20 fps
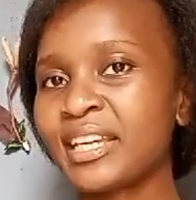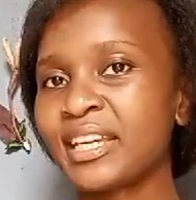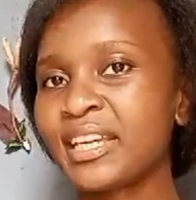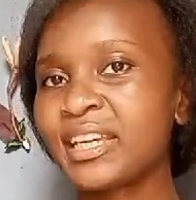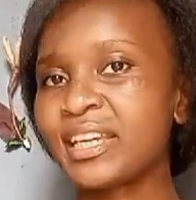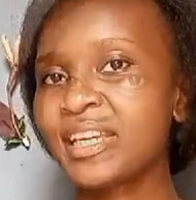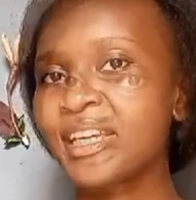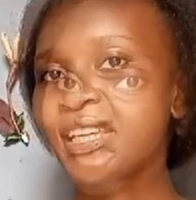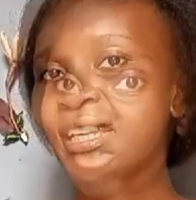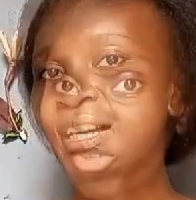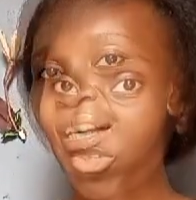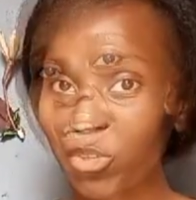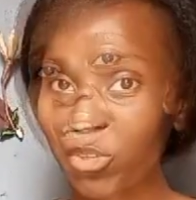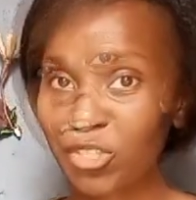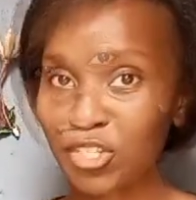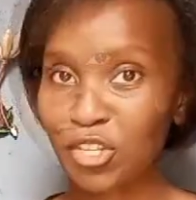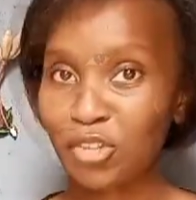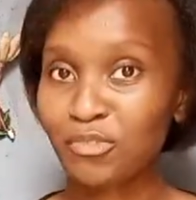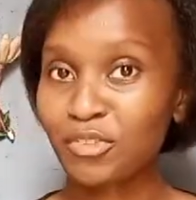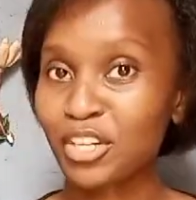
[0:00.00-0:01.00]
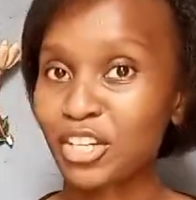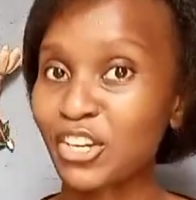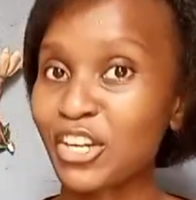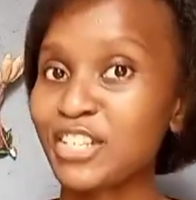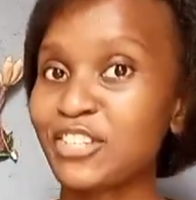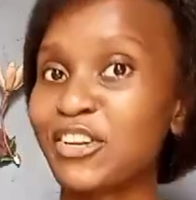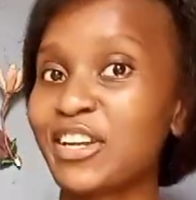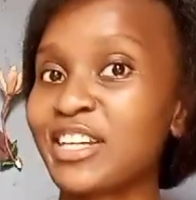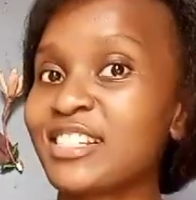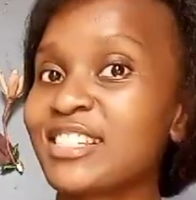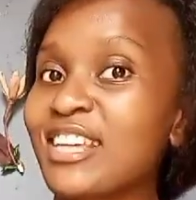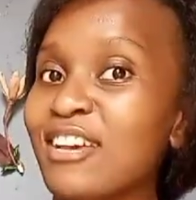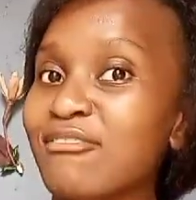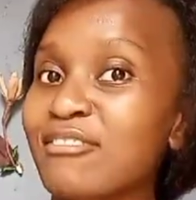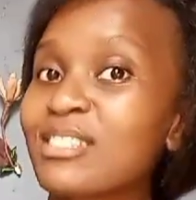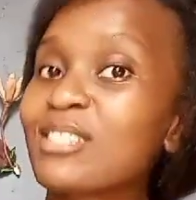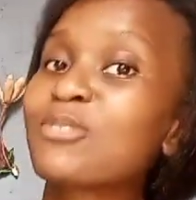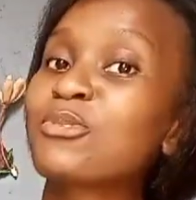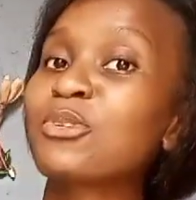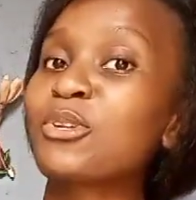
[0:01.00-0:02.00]
You'll be doing yourself a great
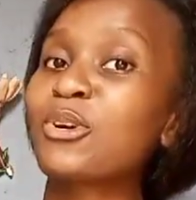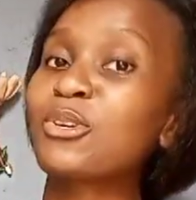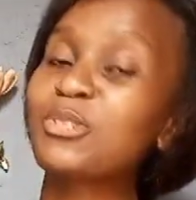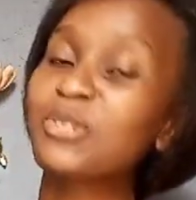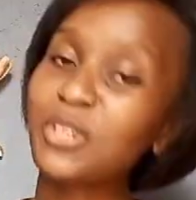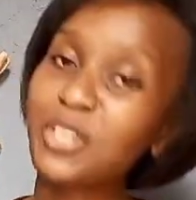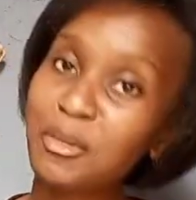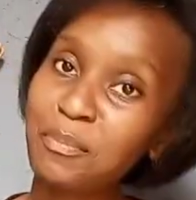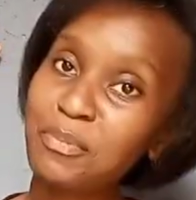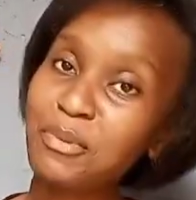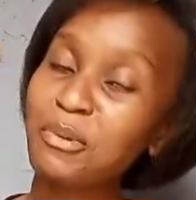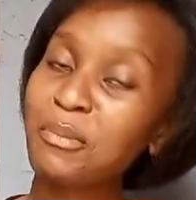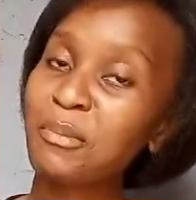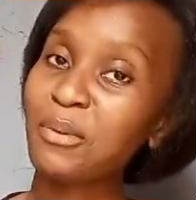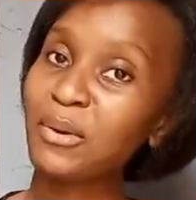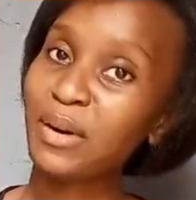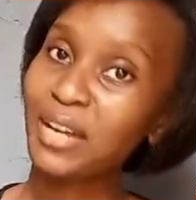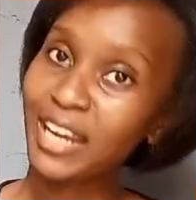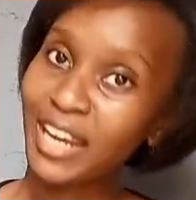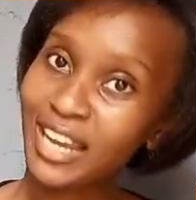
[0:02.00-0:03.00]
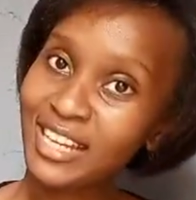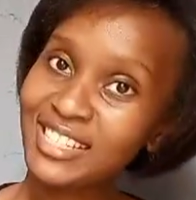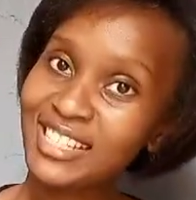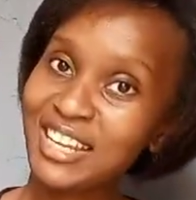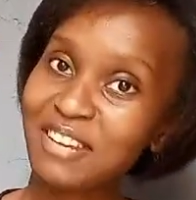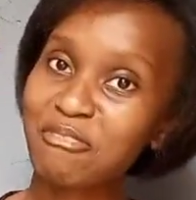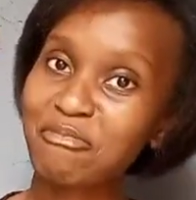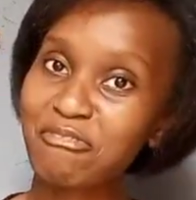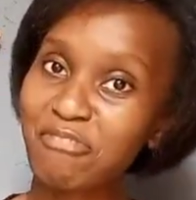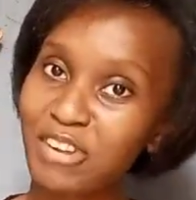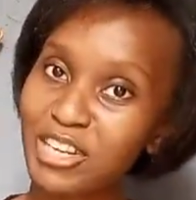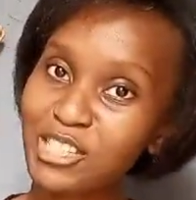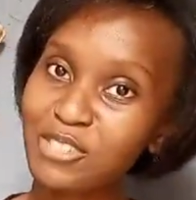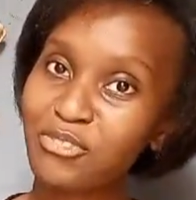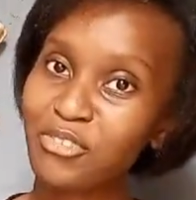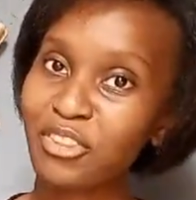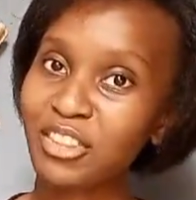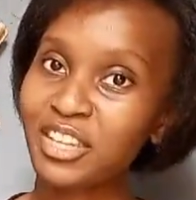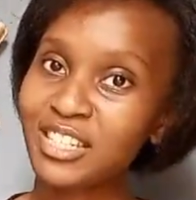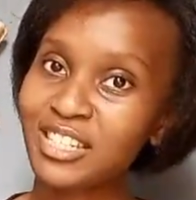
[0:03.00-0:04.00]
service. It will also keep you more alert and
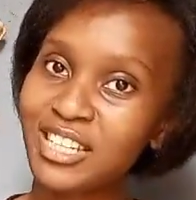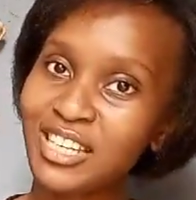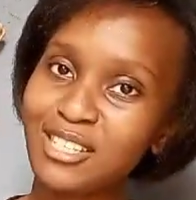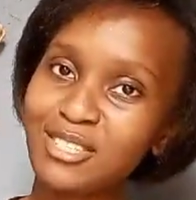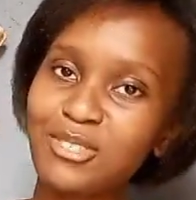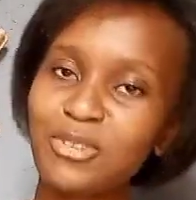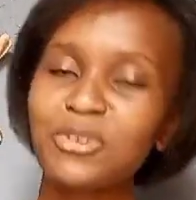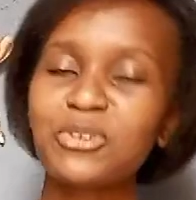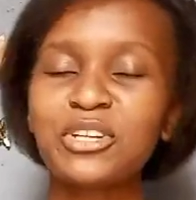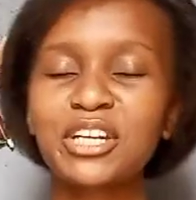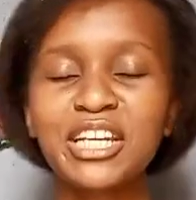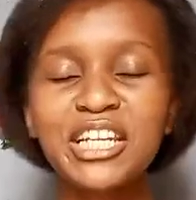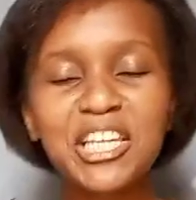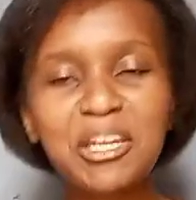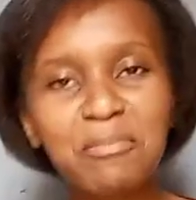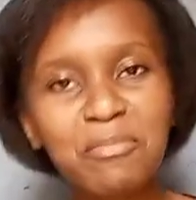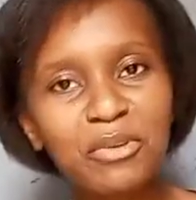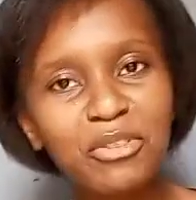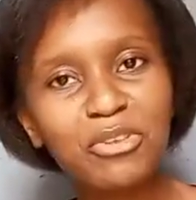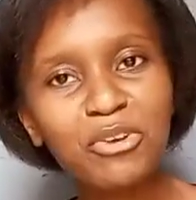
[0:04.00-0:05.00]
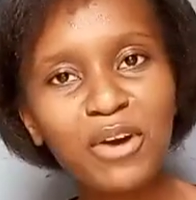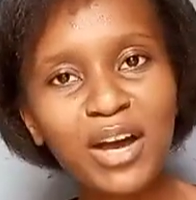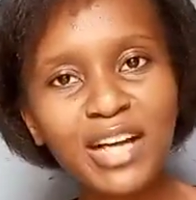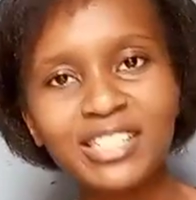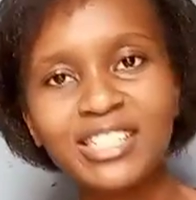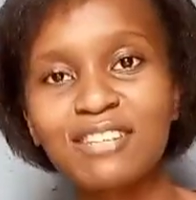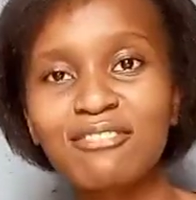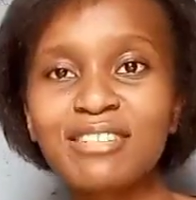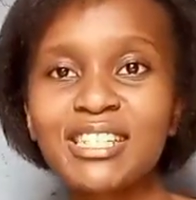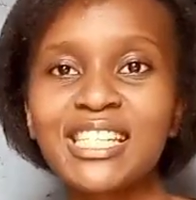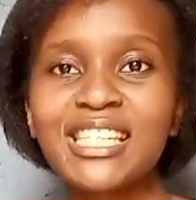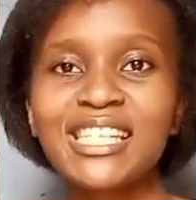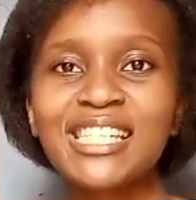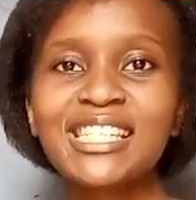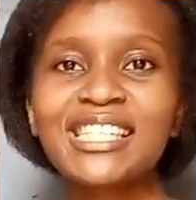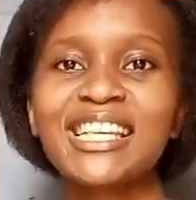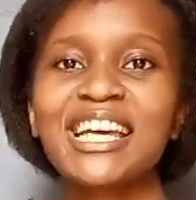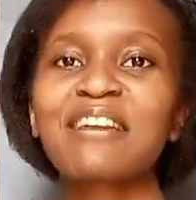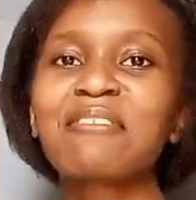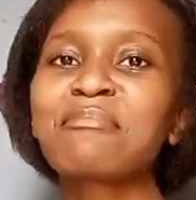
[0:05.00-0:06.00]
fresh for the day, so you can keep with your
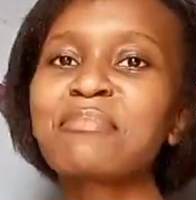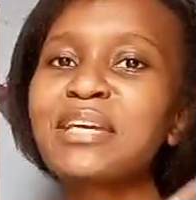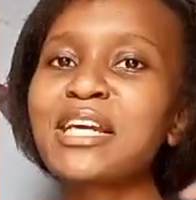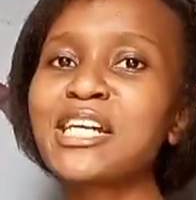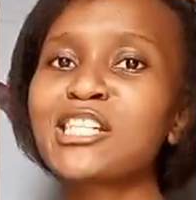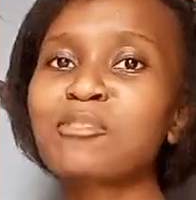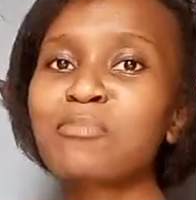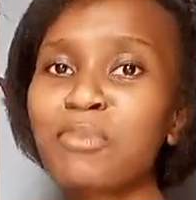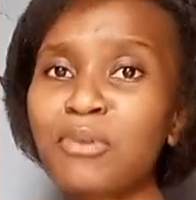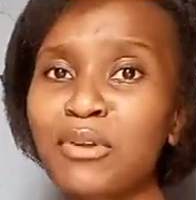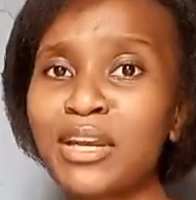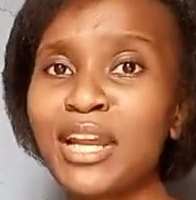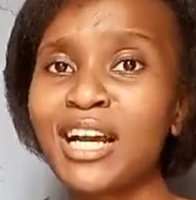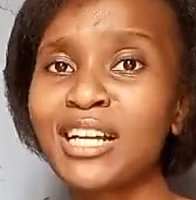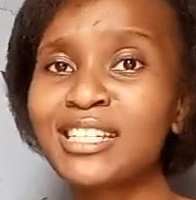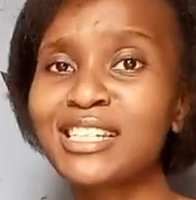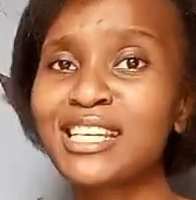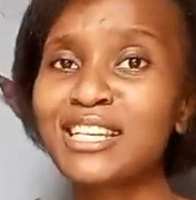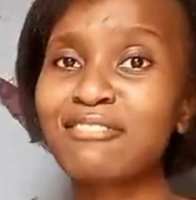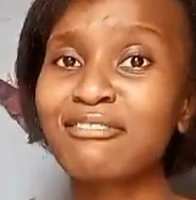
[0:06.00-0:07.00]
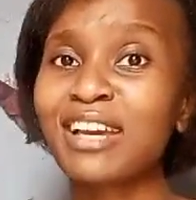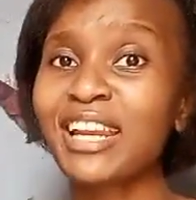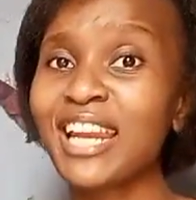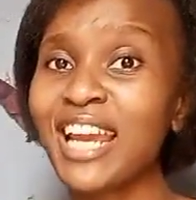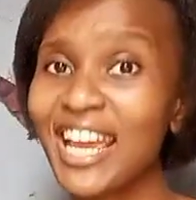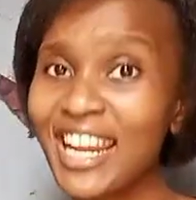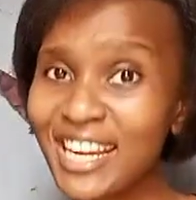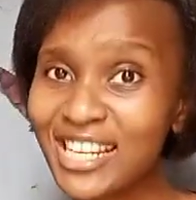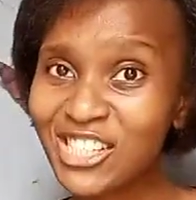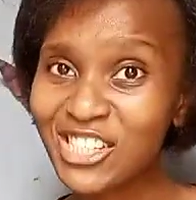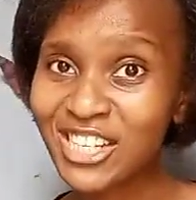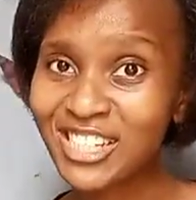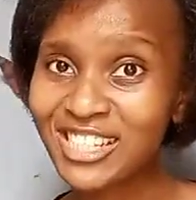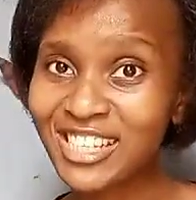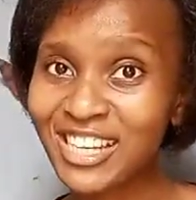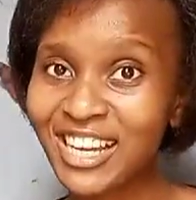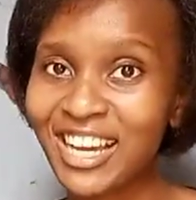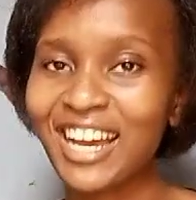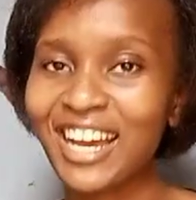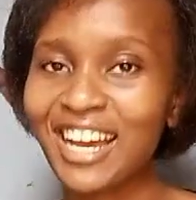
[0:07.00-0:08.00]
activities and being as productive and
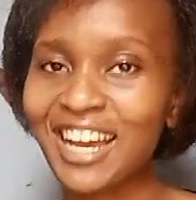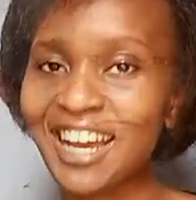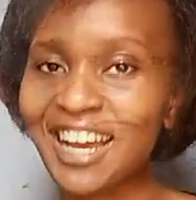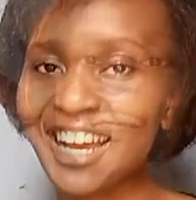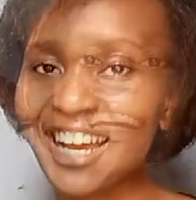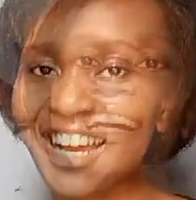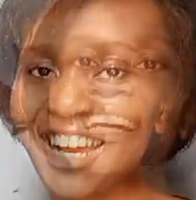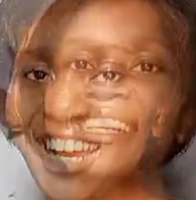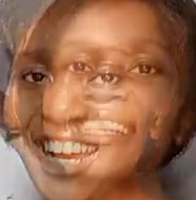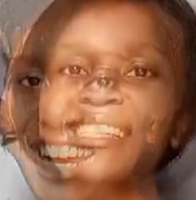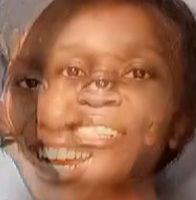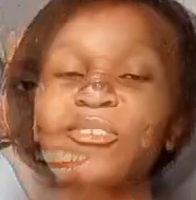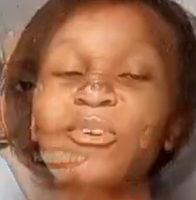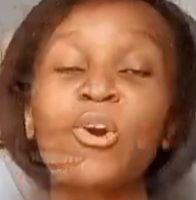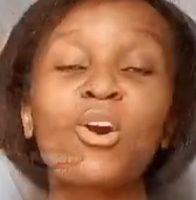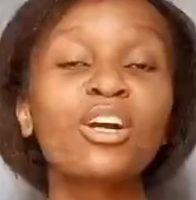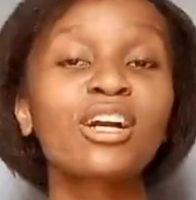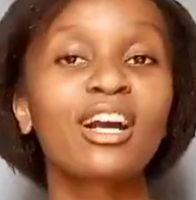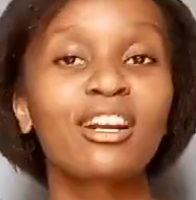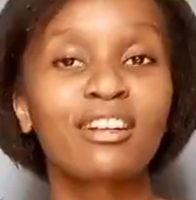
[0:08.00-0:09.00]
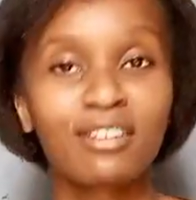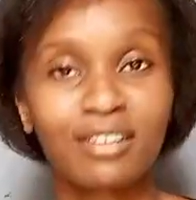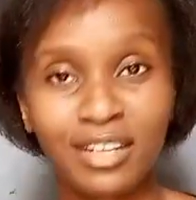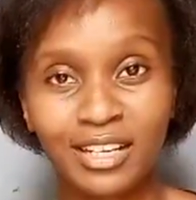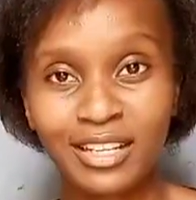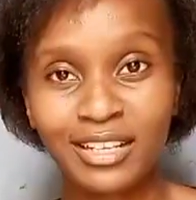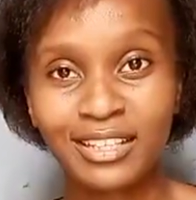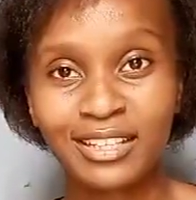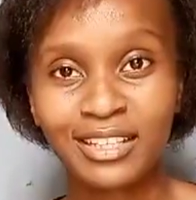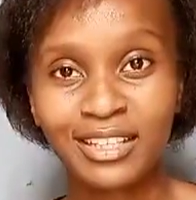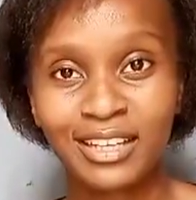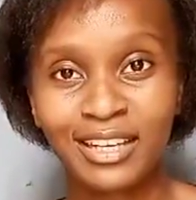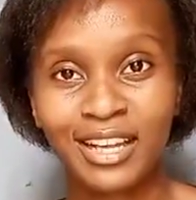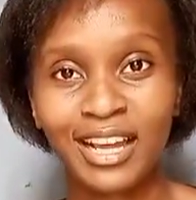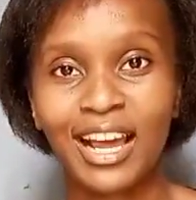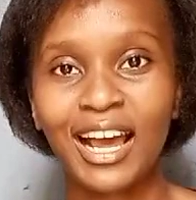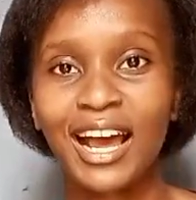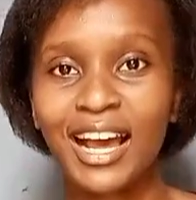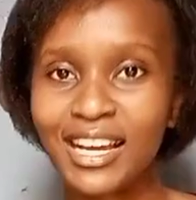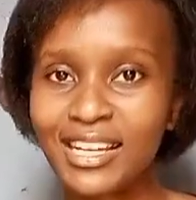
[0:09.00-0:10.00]
energetic and as conquering
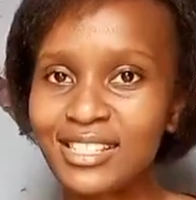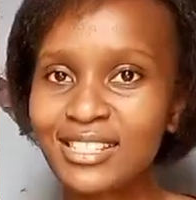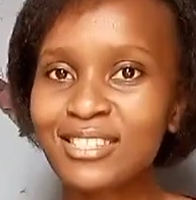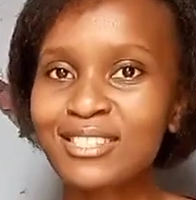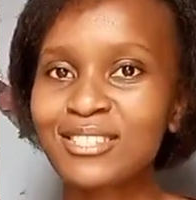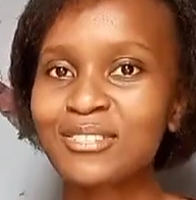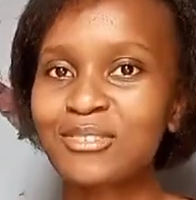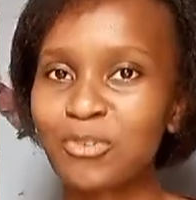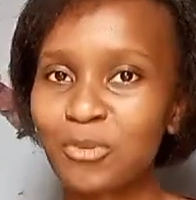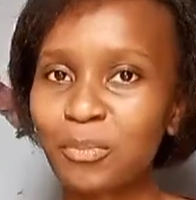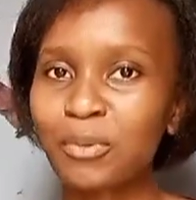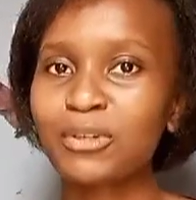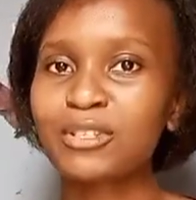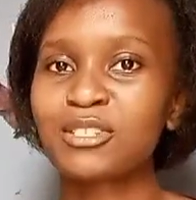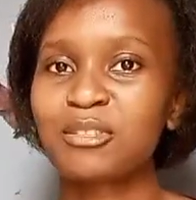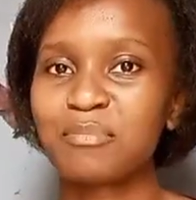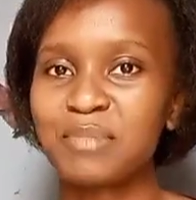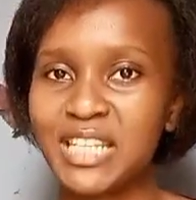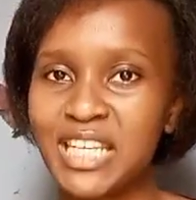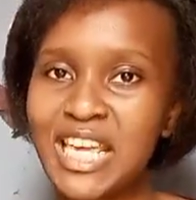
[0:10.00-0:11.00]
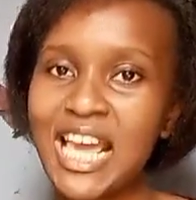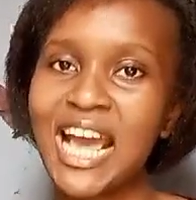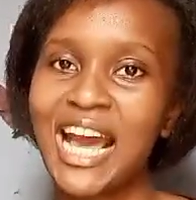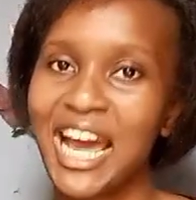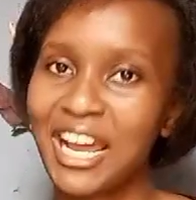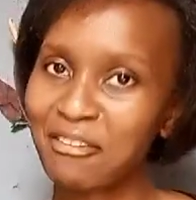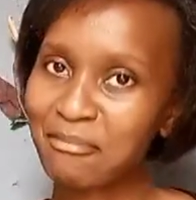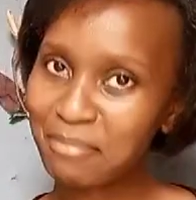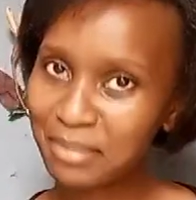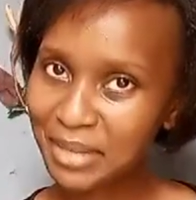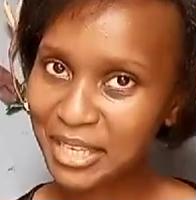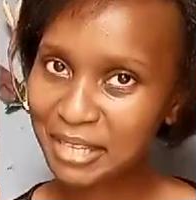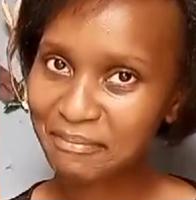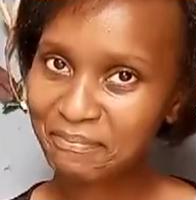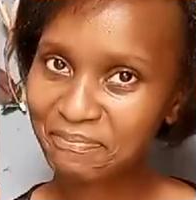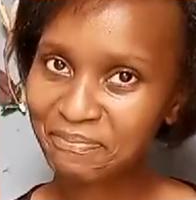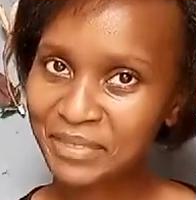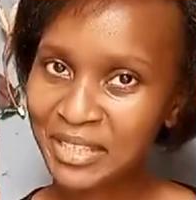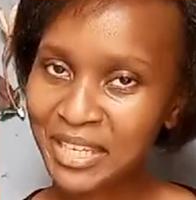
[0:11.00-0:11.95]
as you possibly can be.